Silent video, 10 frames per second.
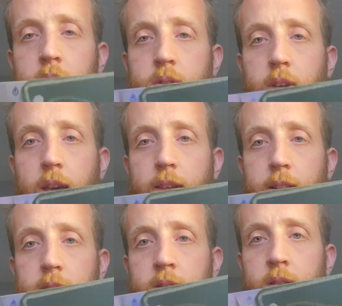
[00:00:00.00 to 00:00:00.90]
So yeah,
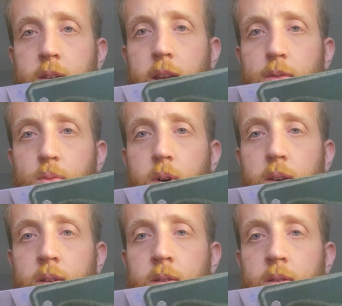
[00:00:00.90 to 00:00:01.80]
that's knife
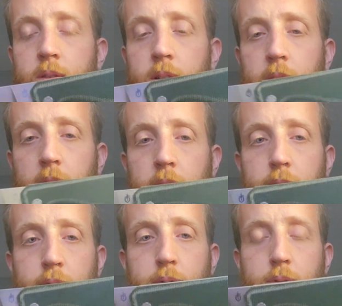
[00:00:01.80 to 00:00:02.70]
one.
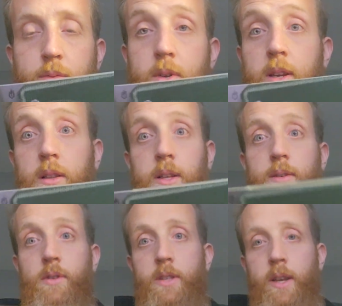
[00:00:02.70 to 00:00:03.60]
3
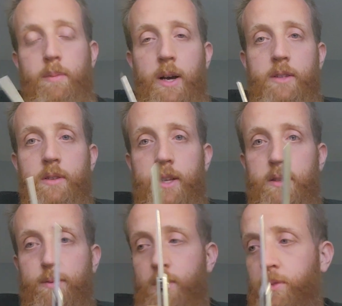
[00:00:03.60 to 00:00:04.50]
cleavers that I bought. So that's
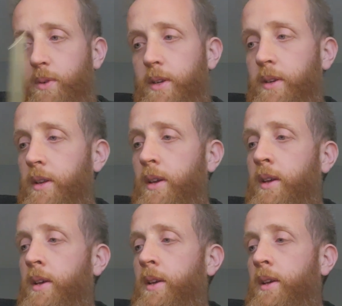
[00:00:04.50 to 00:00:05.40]
the first one.
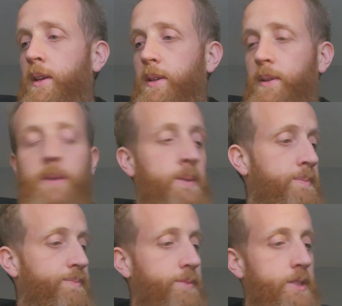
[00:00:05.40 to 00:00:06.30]

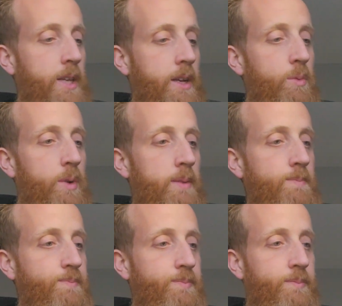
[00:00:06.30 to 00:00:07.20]
Second one,
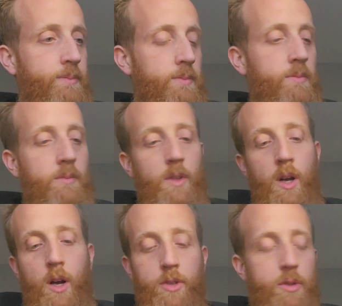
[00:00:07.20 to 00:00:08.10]

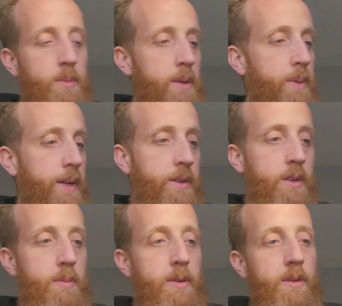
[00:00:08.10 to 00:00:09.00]
also made by
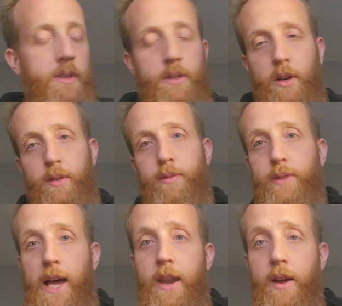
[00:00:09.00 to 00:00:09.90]
Gerber, is called the
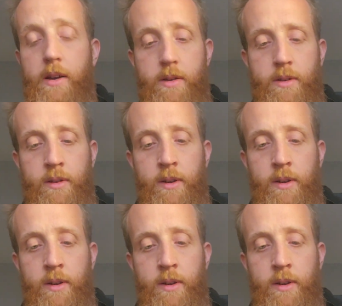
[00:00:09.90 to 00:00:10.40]
Flatiron.